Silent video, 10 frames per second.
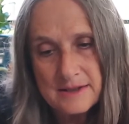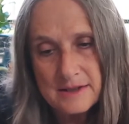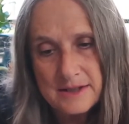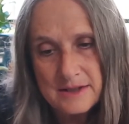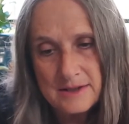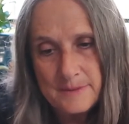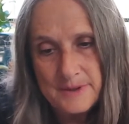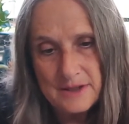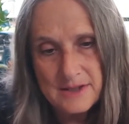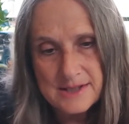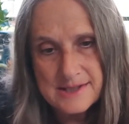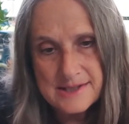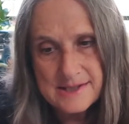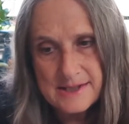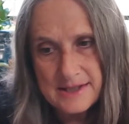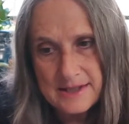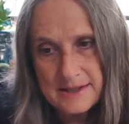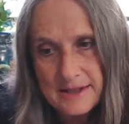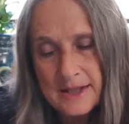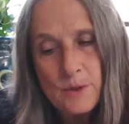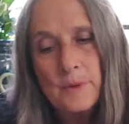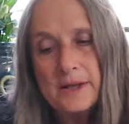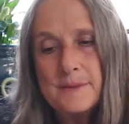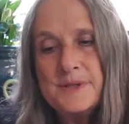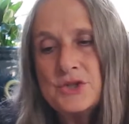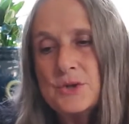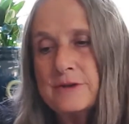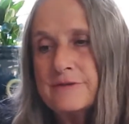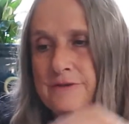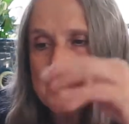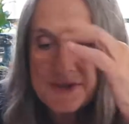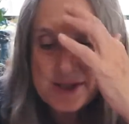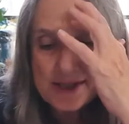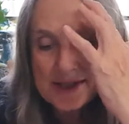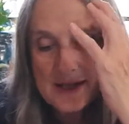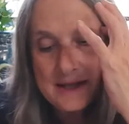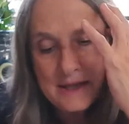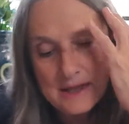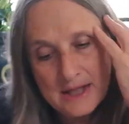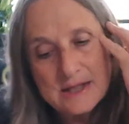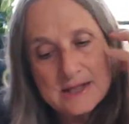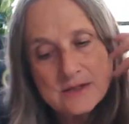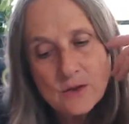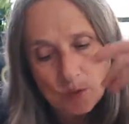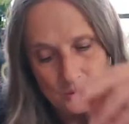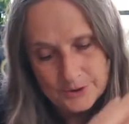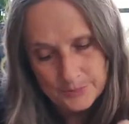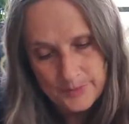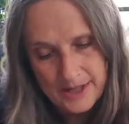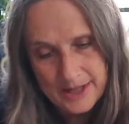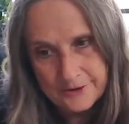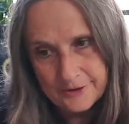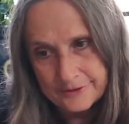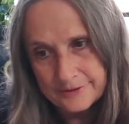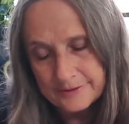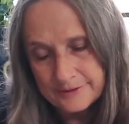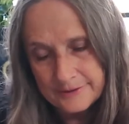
on here. Let me look and see. Well, let me show it first. This is, I think it's an older pattern